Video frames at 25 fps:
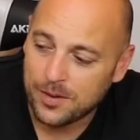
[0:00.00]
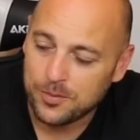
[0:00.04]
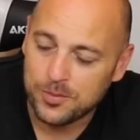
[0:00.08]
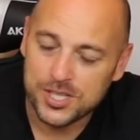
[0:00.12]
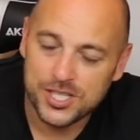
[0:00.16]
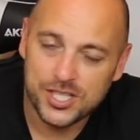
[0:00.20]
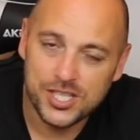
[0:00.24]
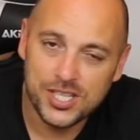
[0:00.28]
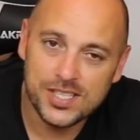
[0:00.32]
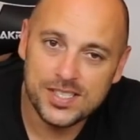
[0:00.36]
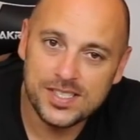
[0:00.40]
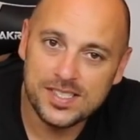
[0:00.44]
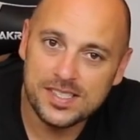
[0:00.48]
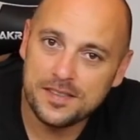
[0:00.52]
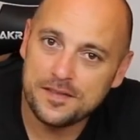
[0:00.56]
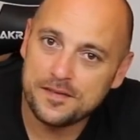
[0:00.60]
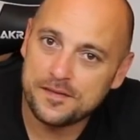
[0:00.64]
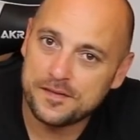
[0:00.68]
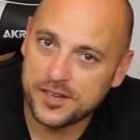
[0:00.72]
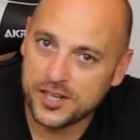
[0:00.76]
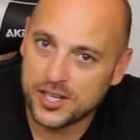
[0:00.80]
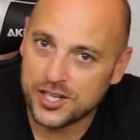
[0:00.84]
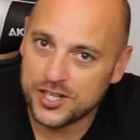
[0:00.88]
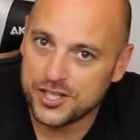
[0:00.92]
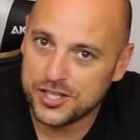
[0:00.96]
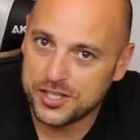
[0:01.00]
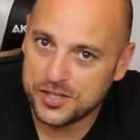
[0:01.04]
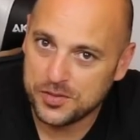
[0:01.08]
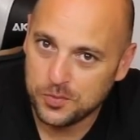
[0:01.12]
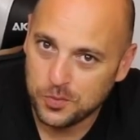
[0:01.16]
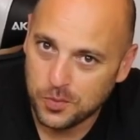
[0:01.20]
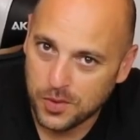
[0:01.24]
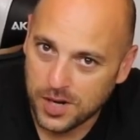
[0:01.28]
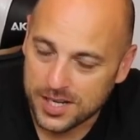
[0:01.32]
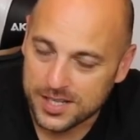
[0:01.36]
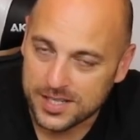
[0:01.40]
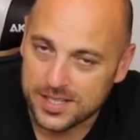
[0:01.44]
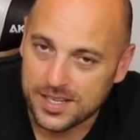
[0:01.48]
which is the version
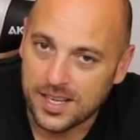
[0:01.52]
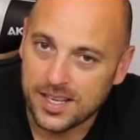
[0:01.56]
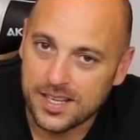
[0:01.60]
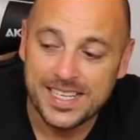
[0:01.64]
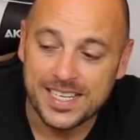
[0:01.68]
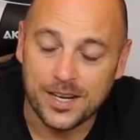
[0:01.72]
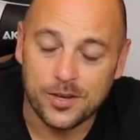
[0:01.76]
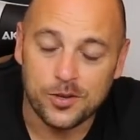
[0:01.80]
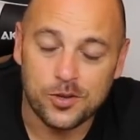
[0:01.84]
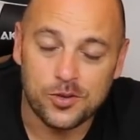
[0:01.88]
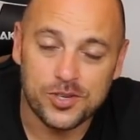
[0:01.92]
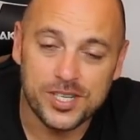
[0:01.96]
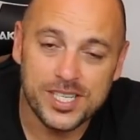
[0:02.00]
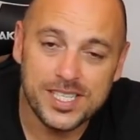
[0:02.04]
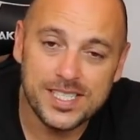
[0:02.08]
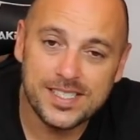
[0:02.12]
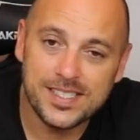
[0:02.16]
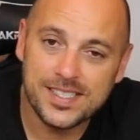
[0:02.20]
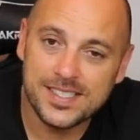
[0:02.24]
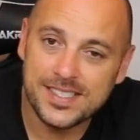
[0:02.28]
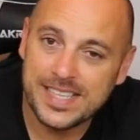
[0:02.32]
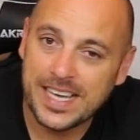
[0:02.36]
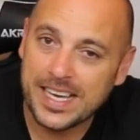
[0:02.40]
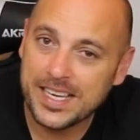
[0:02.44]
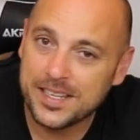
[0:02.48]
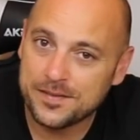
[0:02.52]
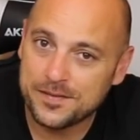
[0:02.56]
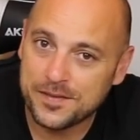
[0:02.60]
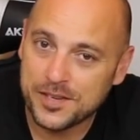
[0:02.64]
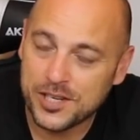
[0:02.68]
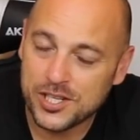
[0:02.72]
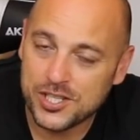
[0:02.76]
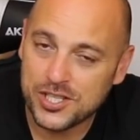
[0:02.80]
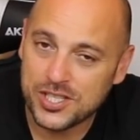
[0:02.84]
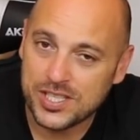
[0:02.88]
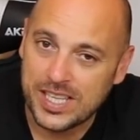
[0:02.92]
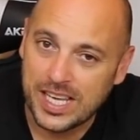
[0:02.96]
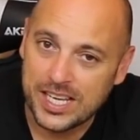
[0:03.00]
1. Now there is a second
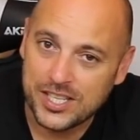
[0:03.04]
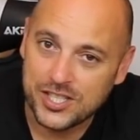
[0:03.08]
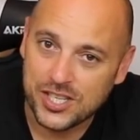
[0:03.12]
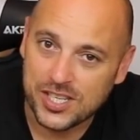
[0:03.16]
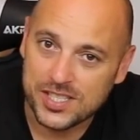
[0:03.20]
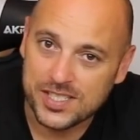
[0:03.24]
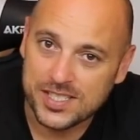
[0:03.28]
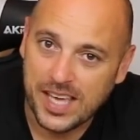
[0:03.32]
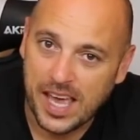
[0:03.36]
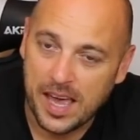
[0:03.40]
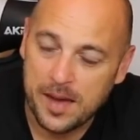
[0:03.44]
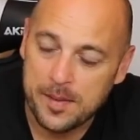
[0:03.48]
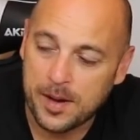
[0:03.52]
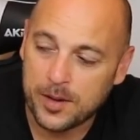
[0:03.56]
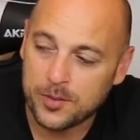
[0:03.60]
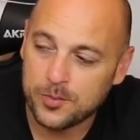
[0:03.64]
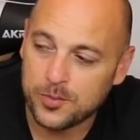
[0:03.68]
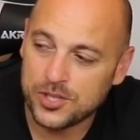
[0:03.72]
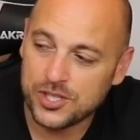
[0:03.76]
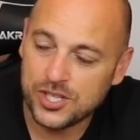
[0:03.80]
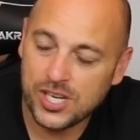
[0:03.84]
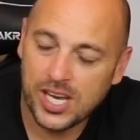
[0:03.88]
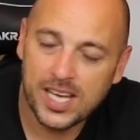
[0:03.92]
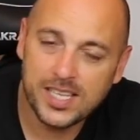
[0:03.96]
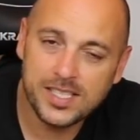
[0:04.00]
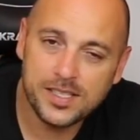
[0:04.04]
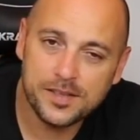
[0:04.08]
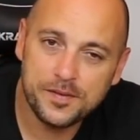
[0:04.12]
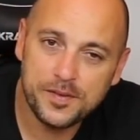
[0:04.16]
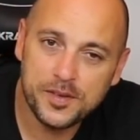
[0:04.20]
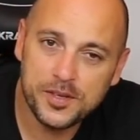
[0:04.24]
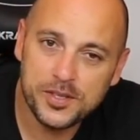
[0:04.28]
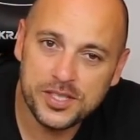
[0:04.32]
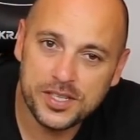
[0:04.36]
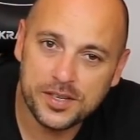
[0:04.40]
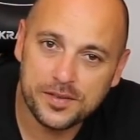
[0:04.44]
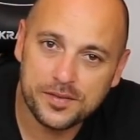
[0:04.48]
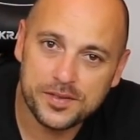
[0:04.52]
version that just came out which has a
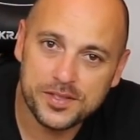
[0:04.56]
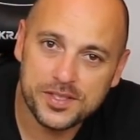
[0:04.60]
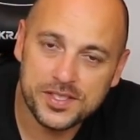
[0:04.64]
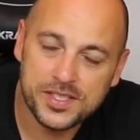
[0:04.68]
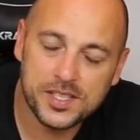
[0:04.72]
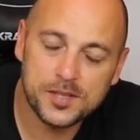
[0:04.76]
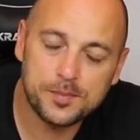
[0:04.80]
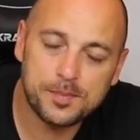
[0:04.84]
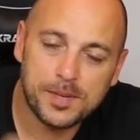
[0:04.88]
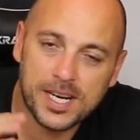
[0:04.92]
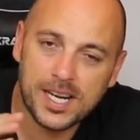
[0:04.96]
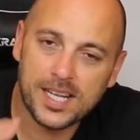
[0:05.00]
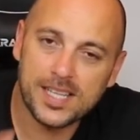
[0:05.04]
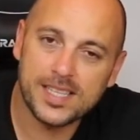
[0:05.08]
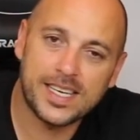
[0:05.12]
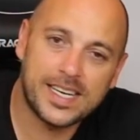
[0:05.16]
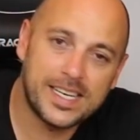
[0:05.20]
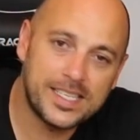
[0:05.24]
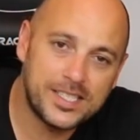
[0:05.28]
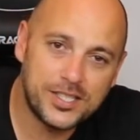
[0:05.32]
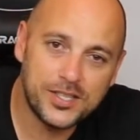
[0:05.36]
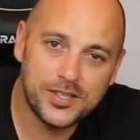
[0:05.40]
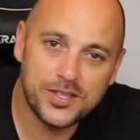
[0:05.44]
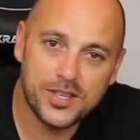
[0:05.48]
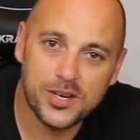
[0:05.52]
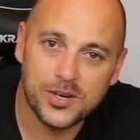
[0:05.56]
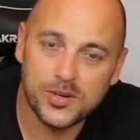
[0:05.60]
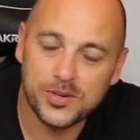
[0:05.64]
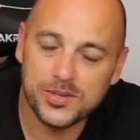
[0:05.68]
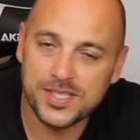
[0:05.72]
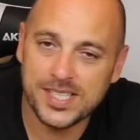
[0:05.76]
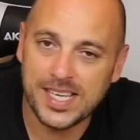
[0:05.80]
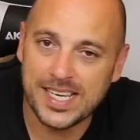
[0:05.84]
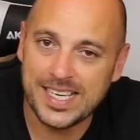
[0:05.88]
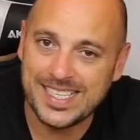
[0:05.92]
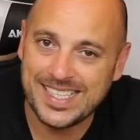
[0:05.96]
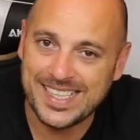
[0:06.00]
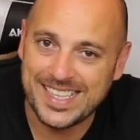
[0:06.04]
few differences but I'll get to
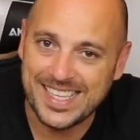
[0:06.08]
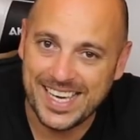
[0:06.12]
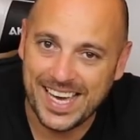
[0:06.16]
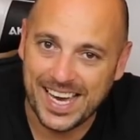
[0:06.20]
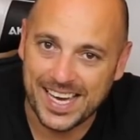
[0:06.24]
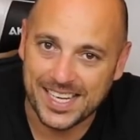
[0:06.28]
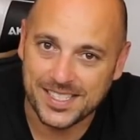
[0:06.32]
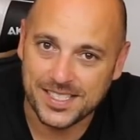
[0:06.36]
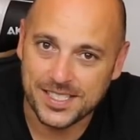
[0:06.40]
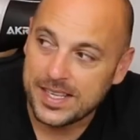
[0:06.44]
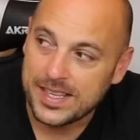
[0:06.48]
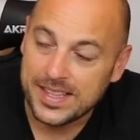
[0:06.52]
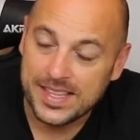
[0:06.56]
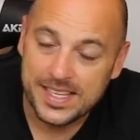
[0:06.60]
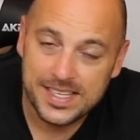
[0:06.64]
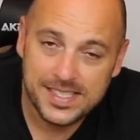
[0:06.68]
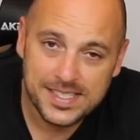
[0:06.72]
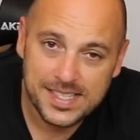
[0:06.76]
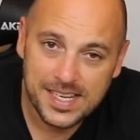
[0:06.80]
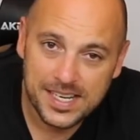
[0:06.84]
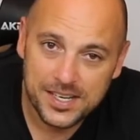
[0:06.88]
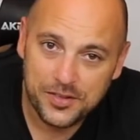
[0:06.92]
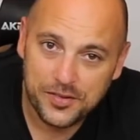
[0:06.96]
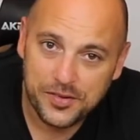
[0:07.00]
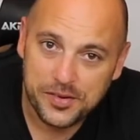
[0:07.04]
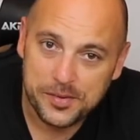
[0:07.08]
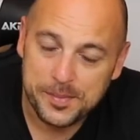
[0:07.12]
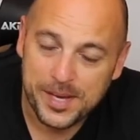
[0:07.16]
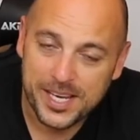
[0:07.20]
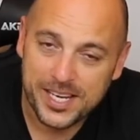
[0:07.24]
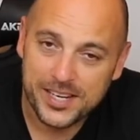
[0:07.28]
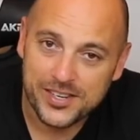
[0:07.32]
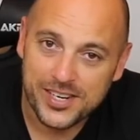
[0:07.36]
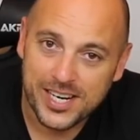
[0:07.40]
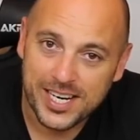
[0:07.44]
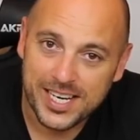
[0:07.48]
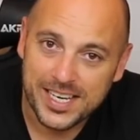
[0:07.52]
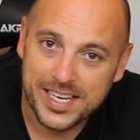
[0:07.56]
those in the end. This i3
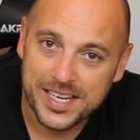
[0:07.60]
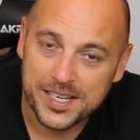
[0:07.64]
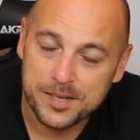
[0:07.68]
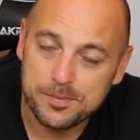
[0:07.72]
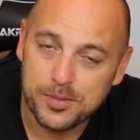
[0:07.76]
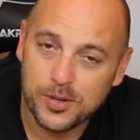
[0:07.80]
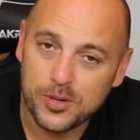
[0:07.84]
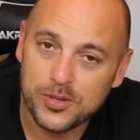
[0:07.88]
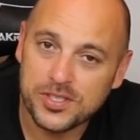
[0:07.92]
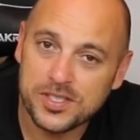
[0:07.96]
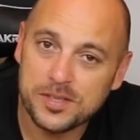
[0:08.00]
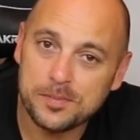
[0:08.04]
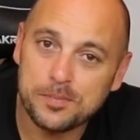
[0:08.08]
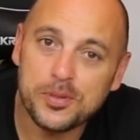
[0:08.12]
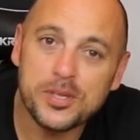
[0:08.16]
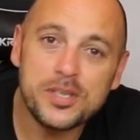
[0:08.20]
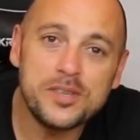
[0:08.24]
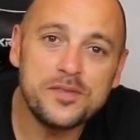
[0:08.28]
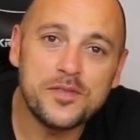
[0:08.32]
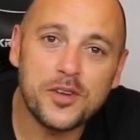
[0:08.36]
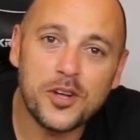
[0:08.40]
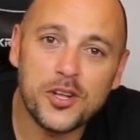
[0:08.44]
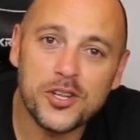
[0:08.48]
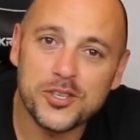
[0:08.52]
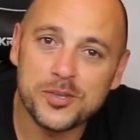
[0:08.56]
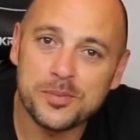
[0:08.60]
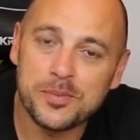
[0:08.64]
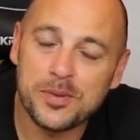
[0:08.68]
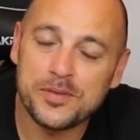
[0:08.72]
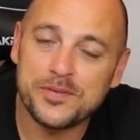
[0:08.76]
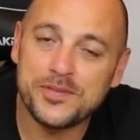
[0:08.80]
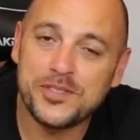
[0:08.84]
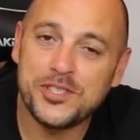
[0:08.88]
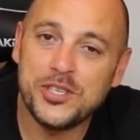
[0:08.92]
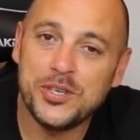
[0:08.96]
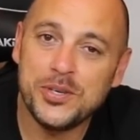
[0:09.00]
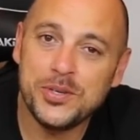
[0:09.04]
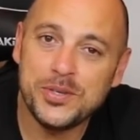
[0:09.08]
Mega right here boasts a print volume
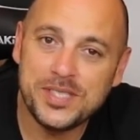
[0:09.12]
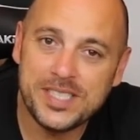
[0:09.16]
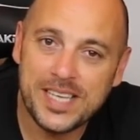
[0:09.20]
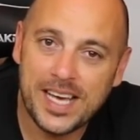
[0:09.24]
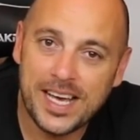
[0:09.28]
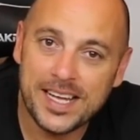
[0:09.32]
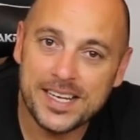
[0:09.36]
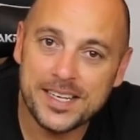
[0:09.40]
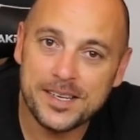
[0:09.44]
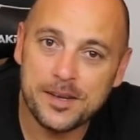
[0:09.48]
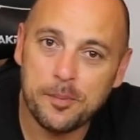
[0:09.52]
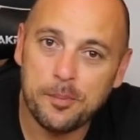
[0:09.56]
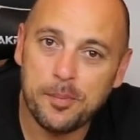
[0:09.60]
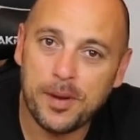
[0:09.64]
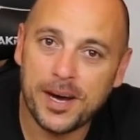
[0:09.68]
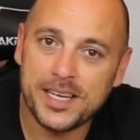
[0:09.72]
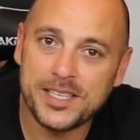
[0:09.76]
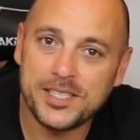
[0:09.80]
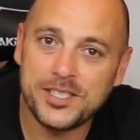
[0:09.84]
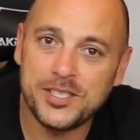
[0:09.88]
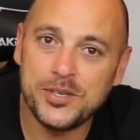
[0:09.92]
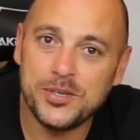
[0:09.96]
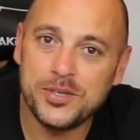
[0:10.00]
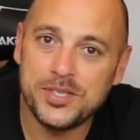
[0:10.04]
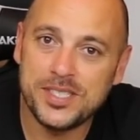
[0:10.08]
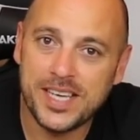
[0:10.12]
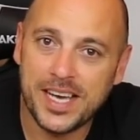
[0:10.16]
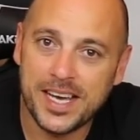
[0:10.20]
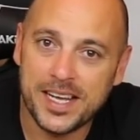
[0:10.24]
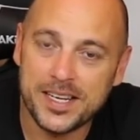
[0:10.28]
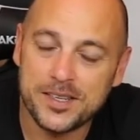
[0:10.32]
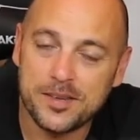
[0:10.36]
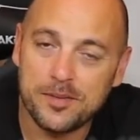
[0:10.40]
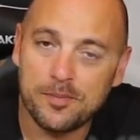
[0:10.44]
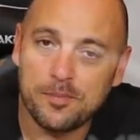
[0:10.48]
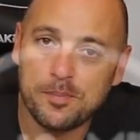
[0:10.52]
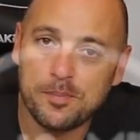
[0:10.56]
of 210 by 210